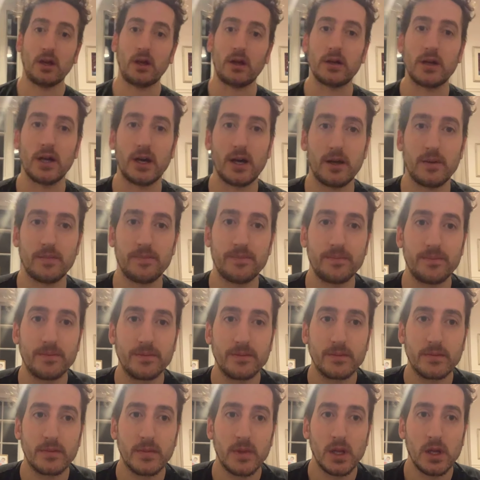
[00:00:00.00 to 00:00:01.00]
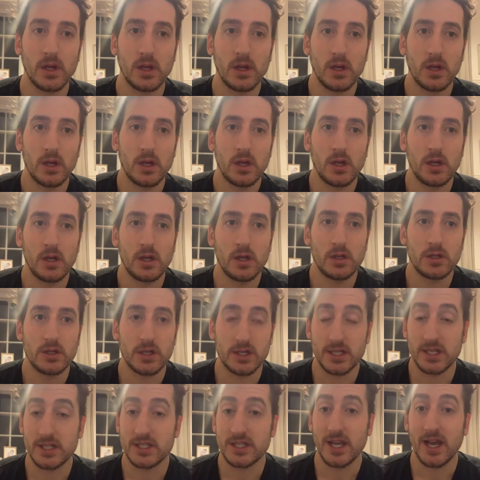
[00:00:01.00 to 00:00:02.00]
Um, she
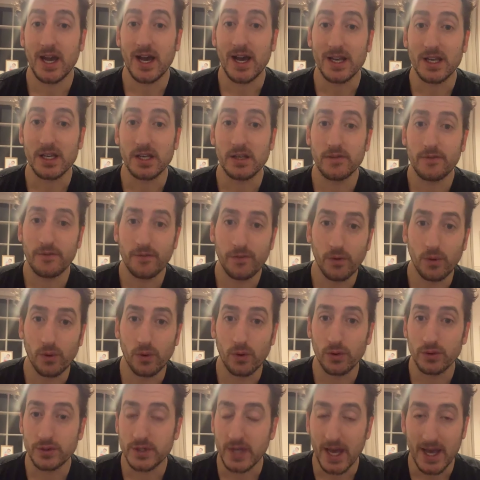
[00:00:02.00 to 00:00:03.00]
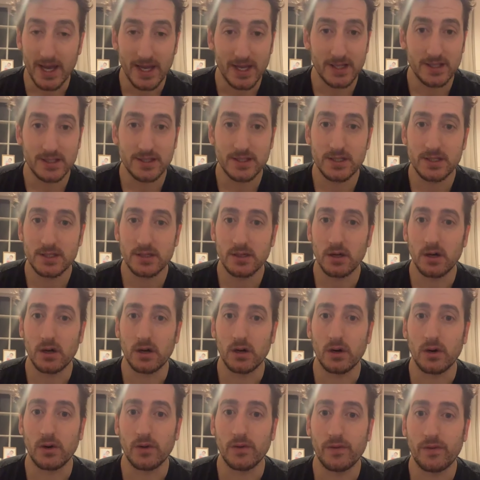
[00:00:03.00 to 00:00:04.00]
said she had four days
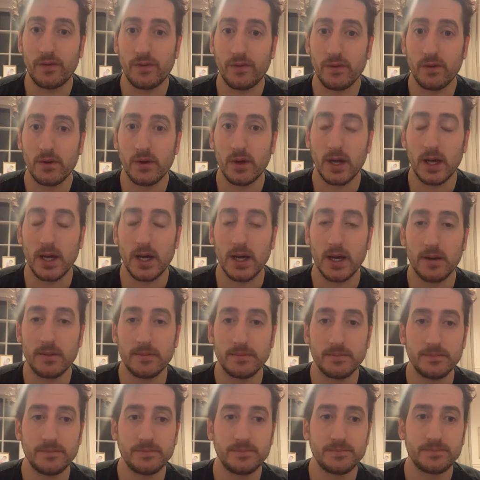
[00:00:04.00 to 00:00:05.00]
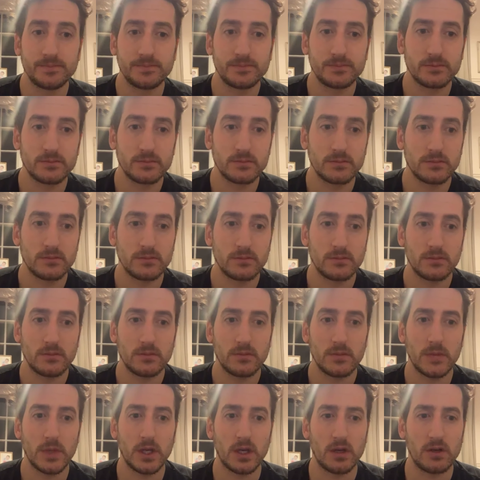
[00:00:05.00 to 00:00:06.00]
of um,
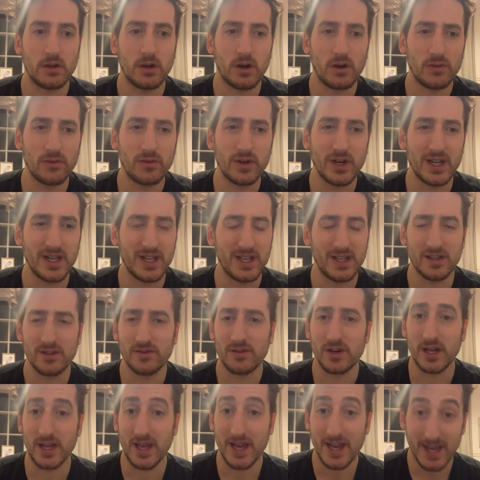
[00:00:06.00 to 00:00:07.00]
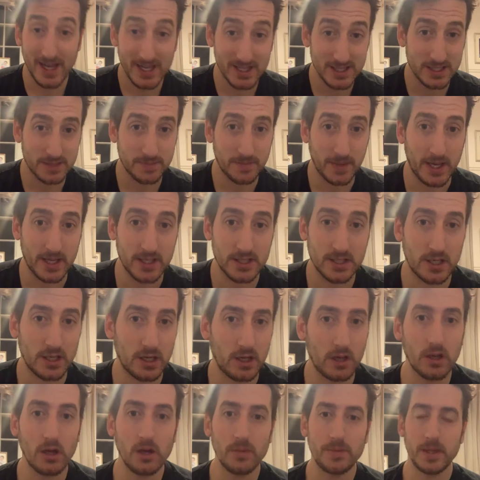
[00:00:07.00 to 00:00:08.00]
you know, not really in the right headspace. And a
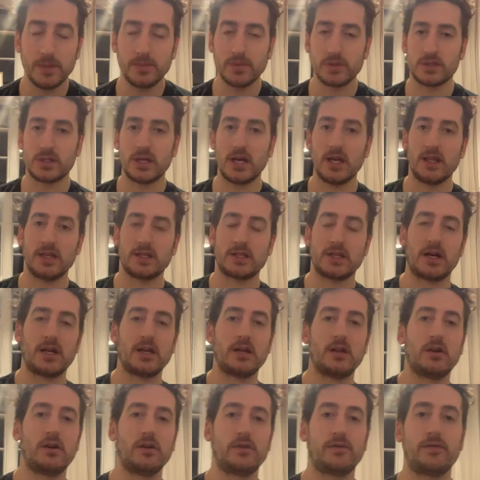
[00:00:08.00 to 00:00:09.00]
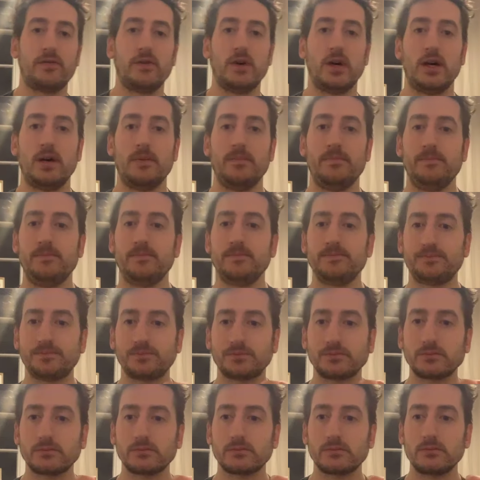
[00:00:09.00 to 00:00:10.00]
lot of people say this. I had a lot of um,
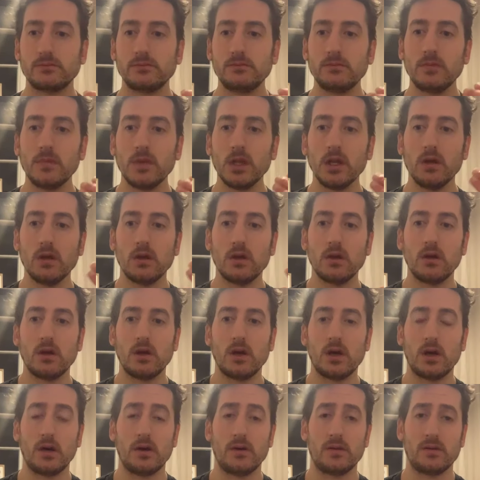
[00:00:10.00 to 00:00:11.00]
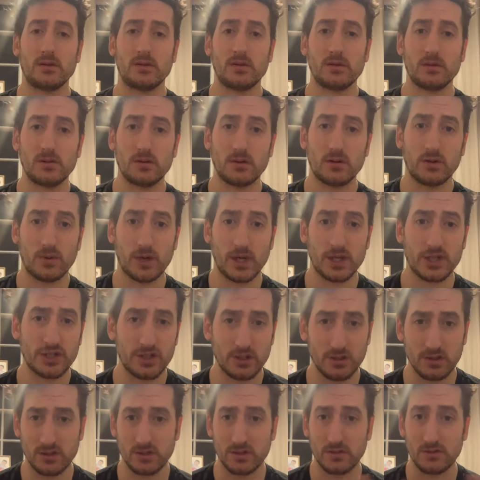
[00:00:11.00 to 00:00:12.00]
uh,
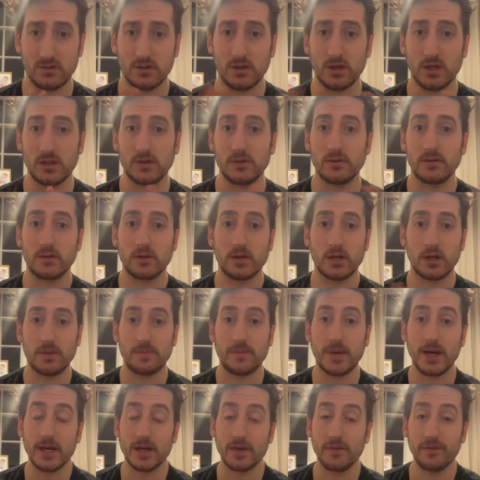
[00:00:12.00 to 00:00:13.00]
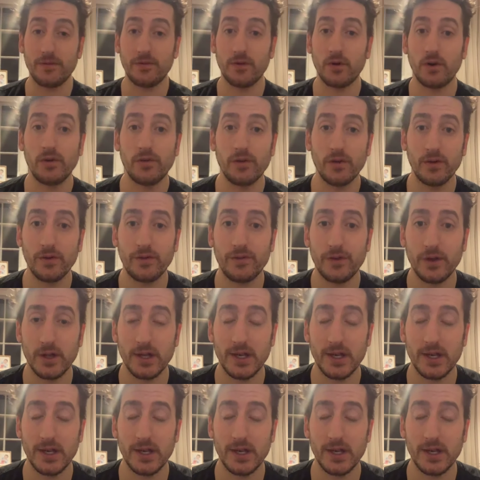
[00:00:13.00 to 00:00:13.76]
questions and, and kind of back and forth with a few